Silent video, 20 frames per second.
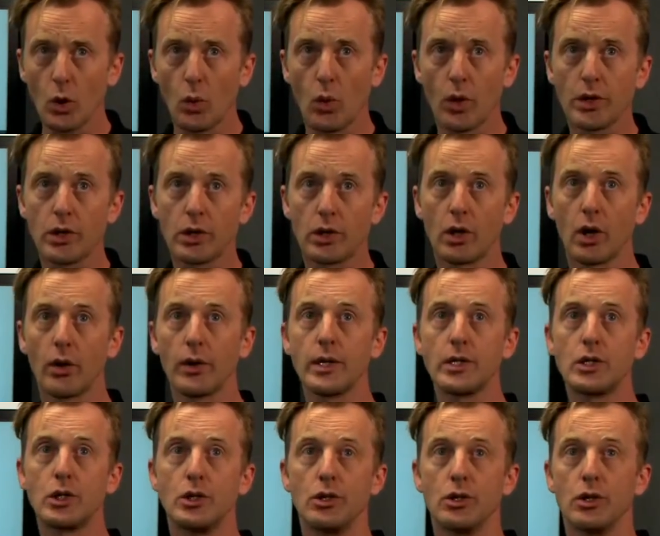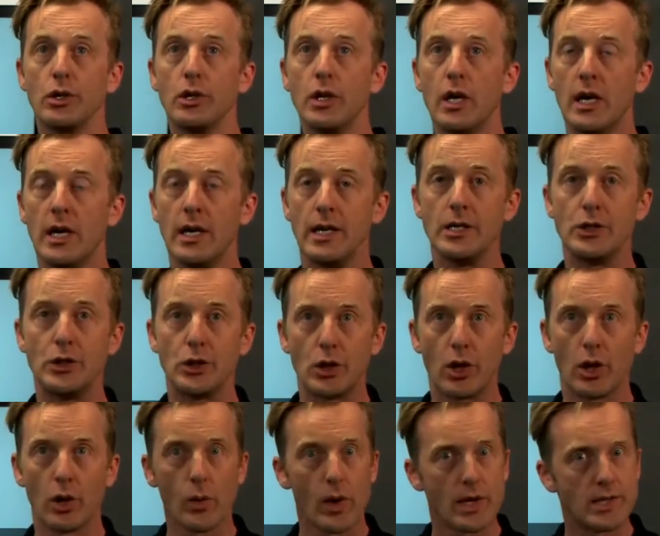what you're going to do is you're
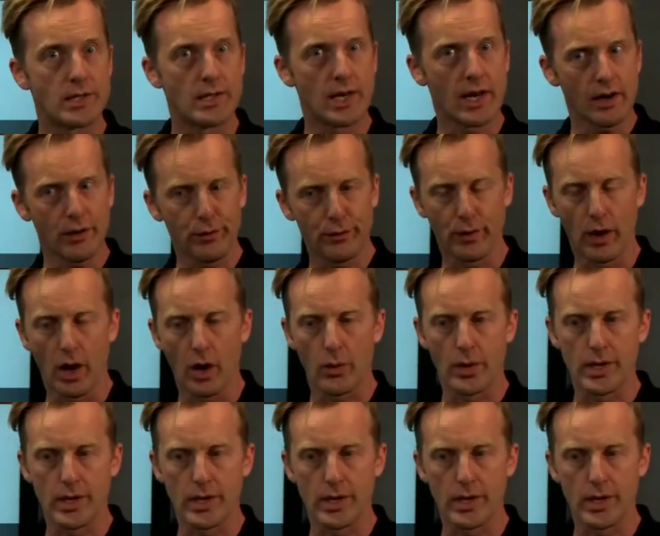going to identify,